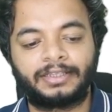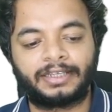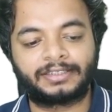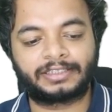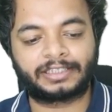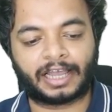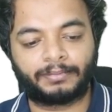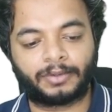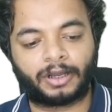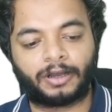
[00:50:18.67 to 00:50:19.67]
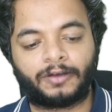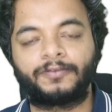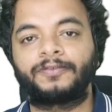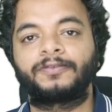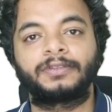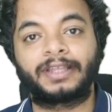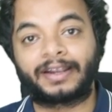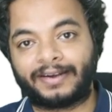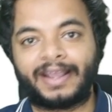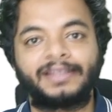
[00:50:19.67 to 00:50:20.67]
the sum of
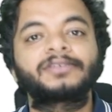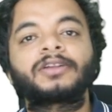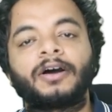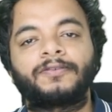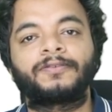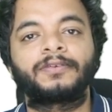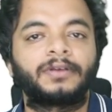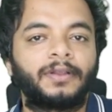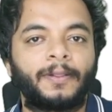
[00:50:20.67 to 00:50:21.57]
the rest of